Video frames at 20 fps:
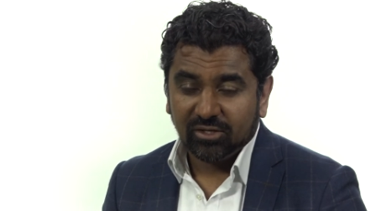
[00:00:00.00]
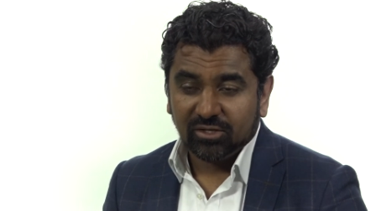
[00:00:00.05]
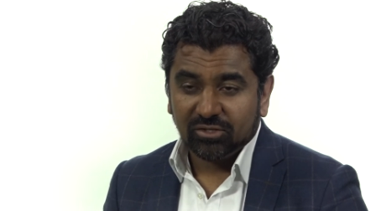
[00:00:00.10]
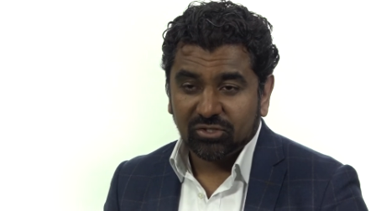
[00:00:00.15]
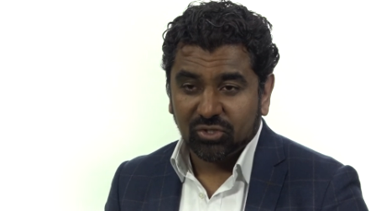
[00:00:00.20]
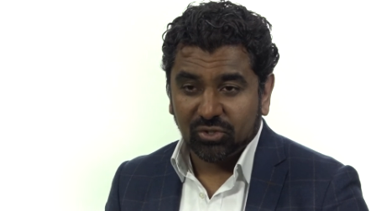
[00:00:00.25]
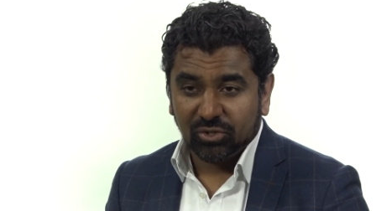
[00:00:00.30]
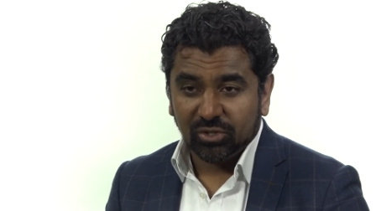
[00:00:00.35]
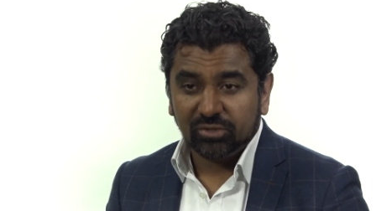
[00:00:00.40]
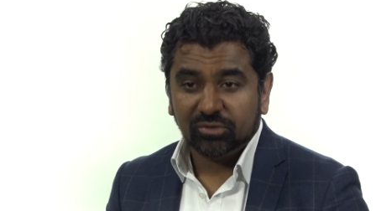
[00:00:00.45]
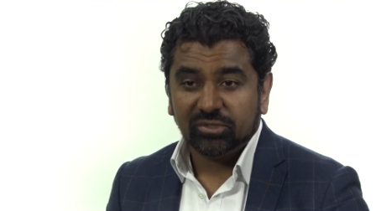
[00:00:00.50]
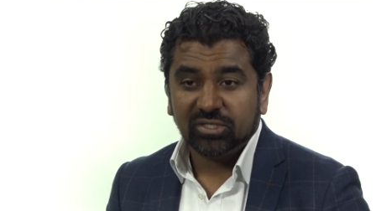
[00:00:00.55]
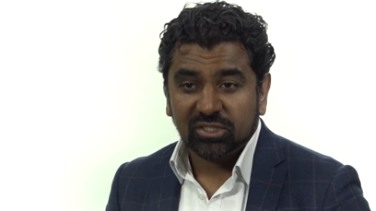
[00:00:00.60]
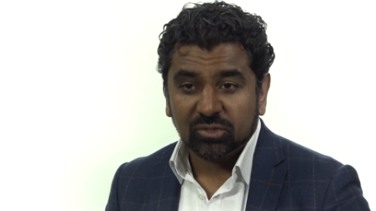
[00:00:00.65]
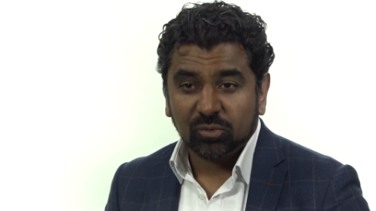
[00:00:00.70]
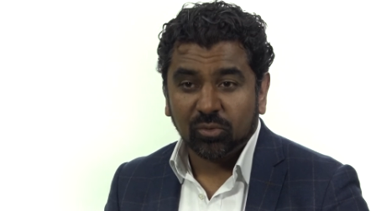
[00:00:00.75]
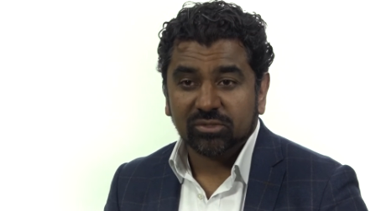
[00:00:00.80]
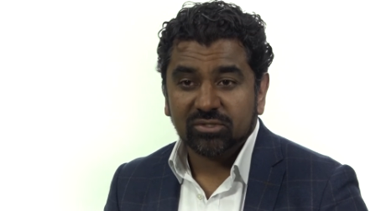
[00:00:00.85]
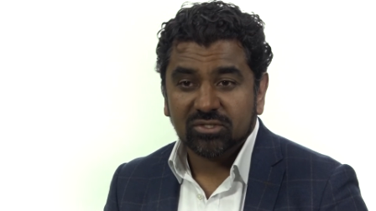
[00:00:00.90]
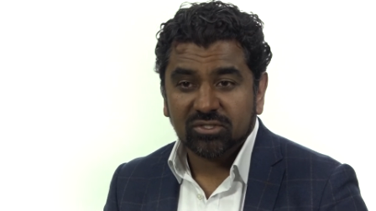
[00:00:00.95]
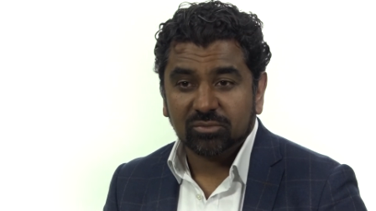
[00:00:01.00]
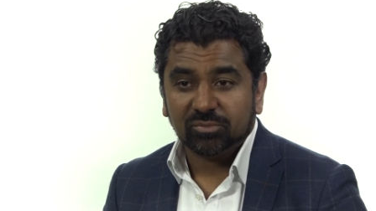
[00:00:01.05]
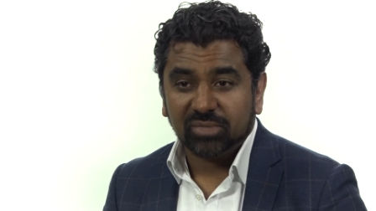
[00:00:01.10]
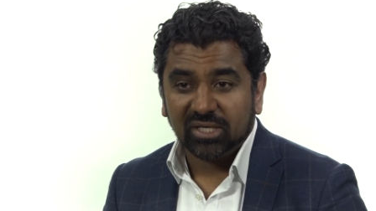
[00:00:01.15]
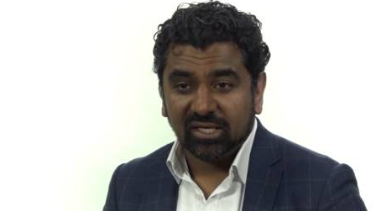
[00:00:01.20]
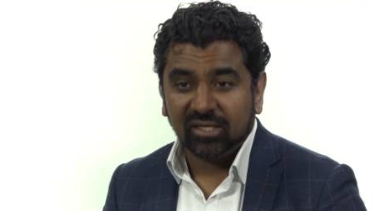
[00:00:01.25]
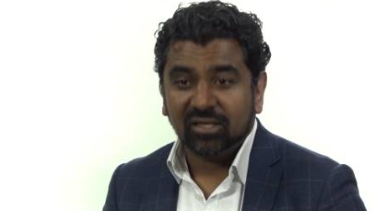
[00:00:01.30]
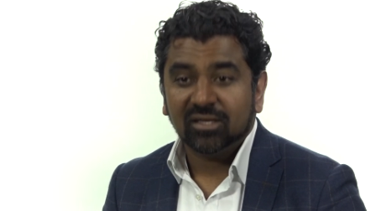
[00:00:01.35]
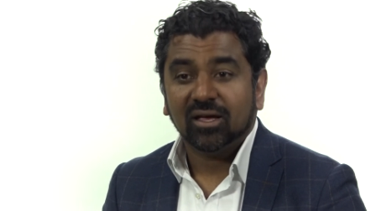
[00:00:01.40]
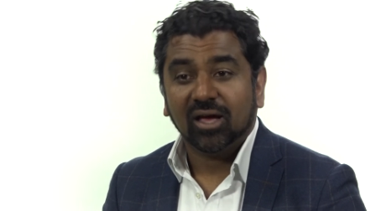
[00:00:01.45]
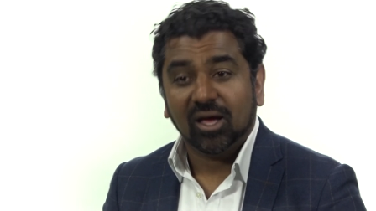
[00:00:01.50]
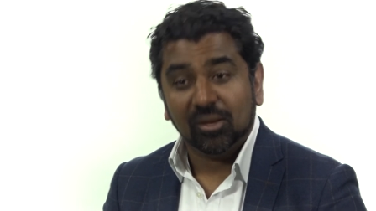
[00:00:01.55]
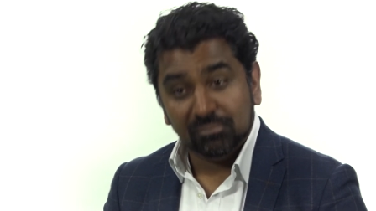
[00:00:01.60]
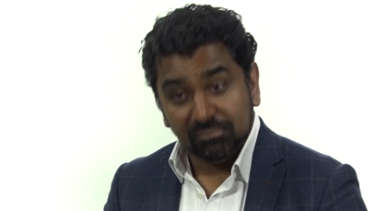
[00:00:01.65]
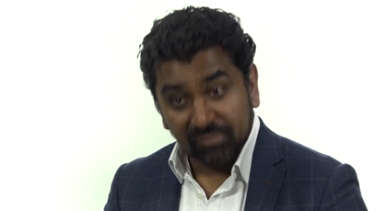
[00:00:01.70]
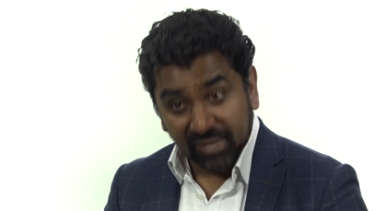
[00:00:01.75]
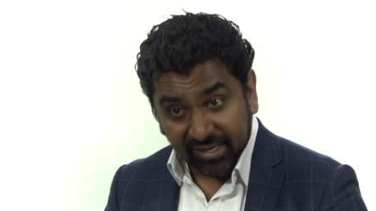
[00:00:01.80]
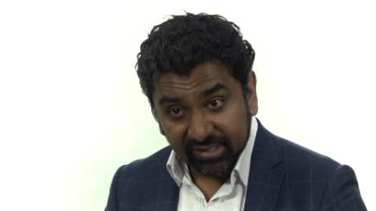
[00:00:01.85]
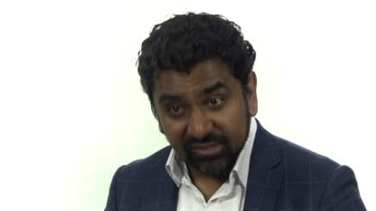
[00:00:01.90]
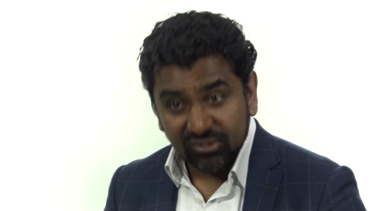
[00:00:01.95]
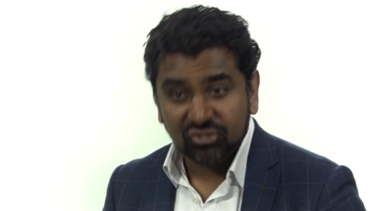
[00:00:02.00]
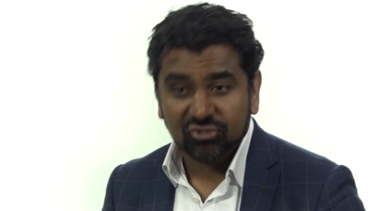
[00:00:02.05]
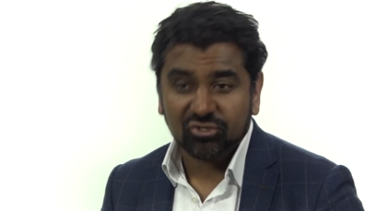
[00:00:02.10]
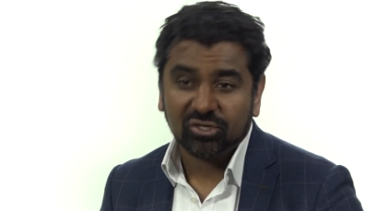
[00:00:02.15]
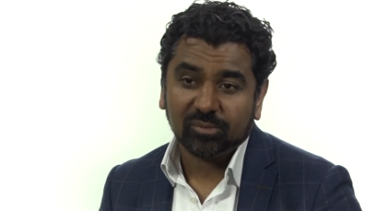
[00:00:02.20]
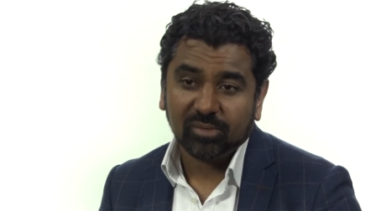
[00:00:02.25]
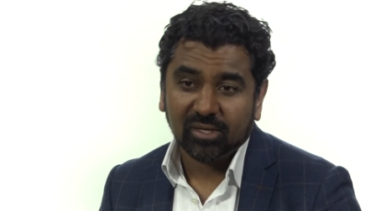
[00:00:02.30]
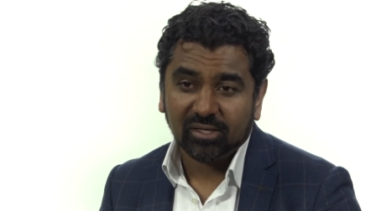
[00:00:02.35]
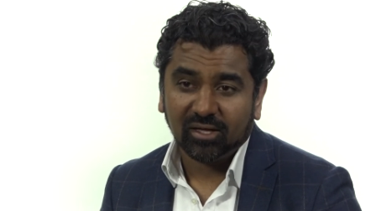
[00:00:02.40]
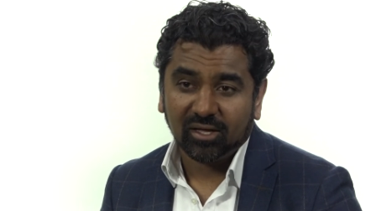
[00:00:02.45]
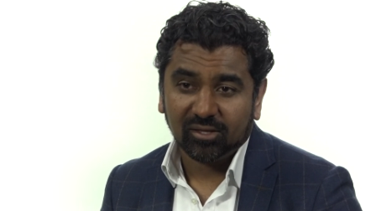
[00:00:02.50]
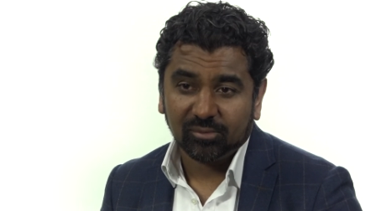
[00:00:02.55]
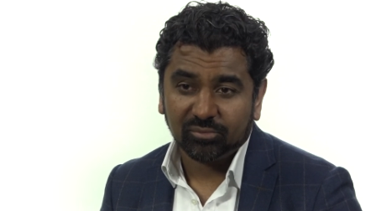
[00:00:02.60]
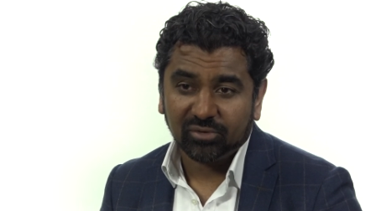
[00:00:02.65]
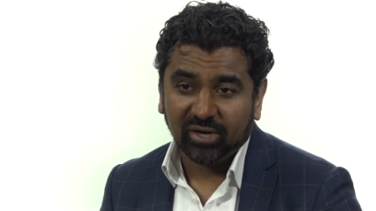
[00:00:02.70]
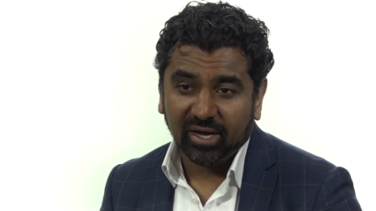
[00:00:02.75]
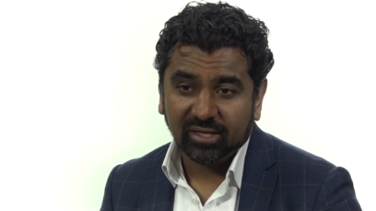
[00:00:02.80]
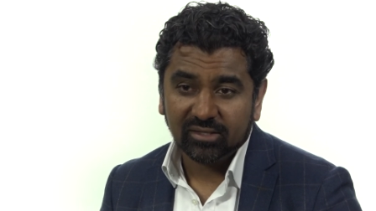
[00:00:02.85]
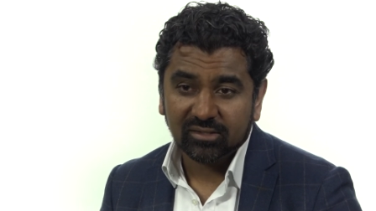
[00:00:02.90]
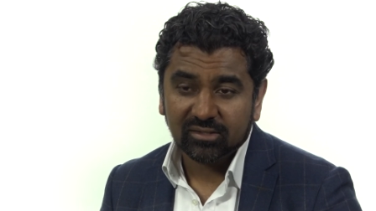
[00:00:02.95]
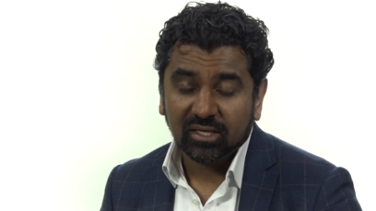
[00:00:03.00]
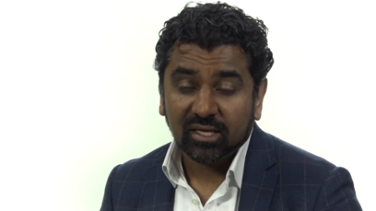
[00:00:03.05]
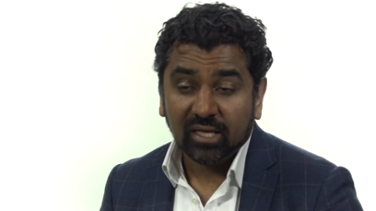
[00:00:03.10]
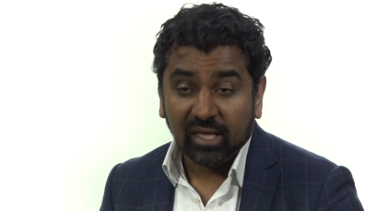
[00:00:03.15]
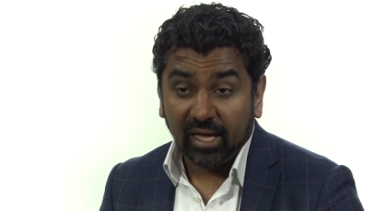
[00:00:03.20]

So Haloodies wants to be a mainstream halal brand,